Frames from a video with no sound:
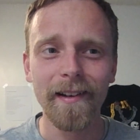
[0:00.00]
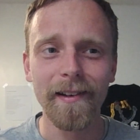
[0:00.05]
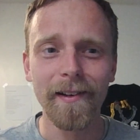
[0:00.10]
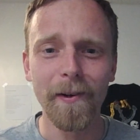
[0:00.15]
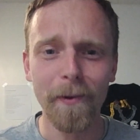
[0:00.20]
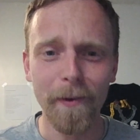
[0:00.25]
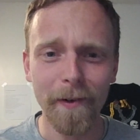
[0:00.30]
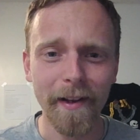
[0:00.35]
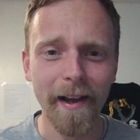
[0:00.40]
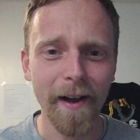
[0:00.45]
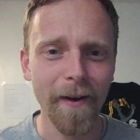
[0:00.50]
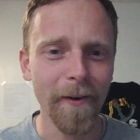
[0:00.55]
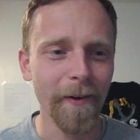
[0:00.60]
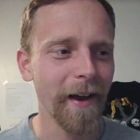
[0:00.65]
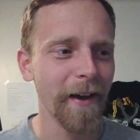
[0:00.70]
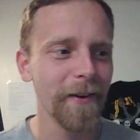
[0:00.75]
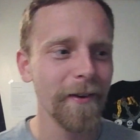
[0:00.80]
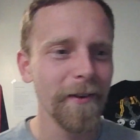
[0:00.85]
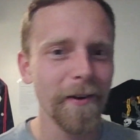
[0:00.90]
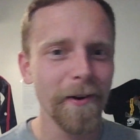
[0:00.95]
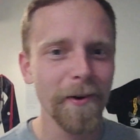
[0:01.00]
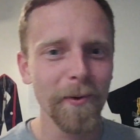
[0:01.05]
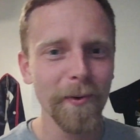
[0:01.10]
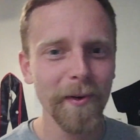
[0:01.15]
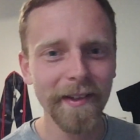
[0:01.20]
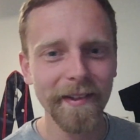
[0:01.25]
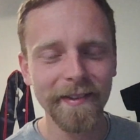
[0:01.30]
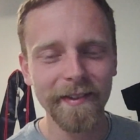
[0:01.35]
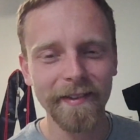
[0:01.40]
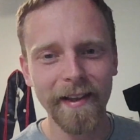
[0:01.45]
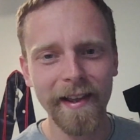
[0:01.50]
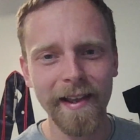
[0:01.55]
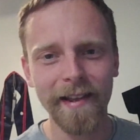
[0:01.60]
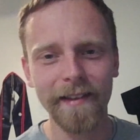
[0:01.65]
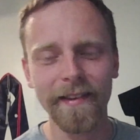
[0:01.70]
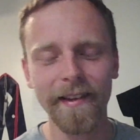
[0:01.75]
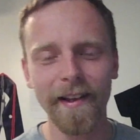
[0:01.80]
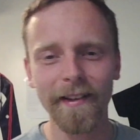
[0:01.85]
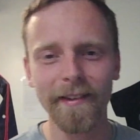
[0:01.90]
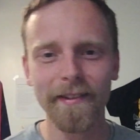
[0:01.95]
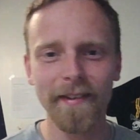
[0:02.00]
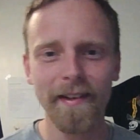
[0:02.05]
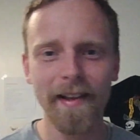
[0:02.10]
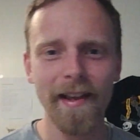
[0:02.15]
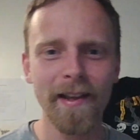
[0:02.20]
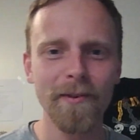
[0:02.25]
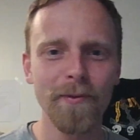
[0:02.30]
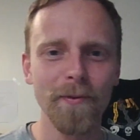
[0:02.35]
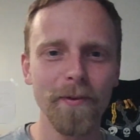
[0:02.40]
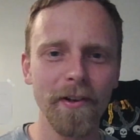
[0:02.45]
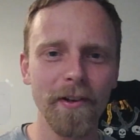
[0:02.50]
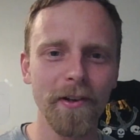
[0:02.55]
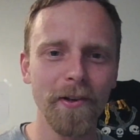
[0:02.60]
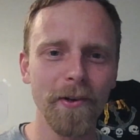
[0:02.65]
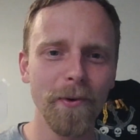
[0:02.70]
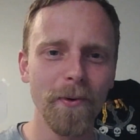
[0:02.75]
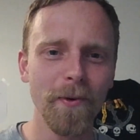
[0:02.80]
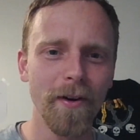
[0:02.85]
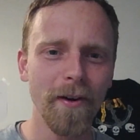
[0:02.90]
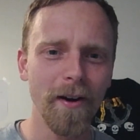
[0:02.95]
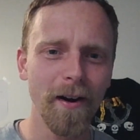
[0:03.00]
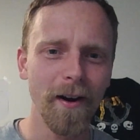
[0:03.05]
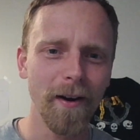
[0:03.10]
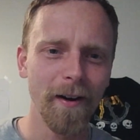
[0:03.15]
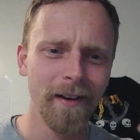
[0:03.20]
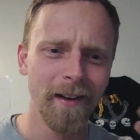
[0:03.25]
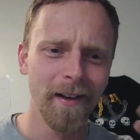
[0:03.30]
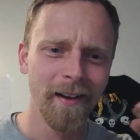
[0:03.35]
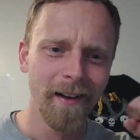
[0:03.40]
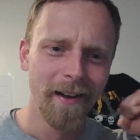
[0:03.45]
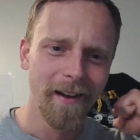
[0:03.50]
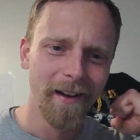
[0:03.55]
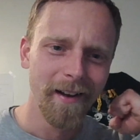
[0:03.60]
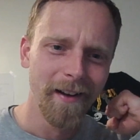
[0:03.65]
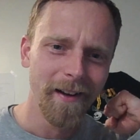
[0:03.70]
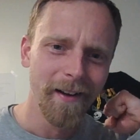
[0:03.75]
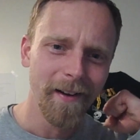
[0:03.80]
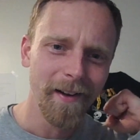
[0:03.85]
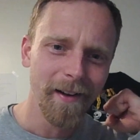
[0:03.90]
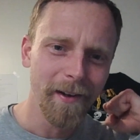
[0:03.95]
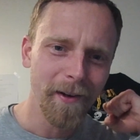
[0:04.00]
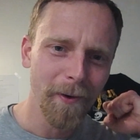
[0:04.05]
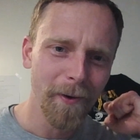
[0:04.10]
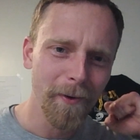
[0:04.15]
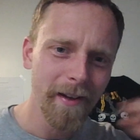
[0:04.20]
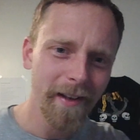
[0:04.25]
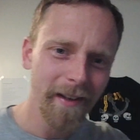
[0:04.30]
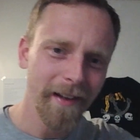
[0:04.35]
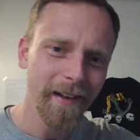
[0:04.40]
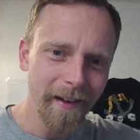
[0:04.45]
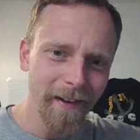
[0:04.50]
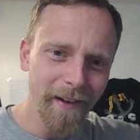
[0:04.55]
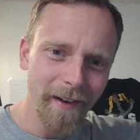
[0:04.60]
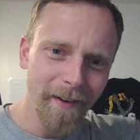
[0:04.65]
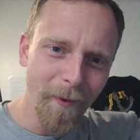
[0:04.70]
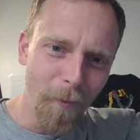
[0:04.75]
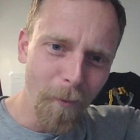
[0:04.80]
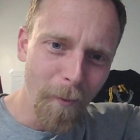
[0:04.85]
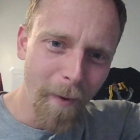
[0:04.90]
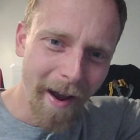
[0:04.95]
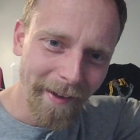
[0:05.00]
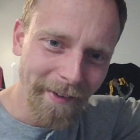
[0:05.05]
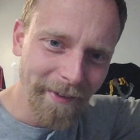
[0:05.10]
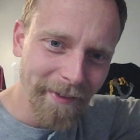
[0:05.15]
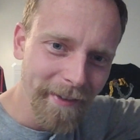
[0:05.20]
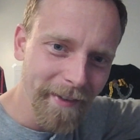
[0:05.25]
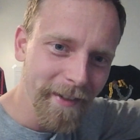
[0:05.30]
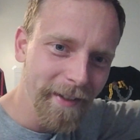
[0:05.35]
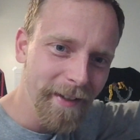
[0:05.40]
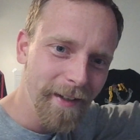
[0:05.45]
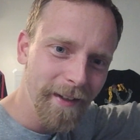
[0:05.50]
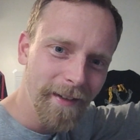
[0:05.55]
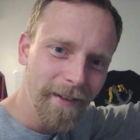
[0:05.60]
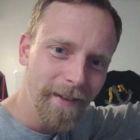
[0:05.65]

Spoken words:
go down, how to always stay in that stage where you are going west,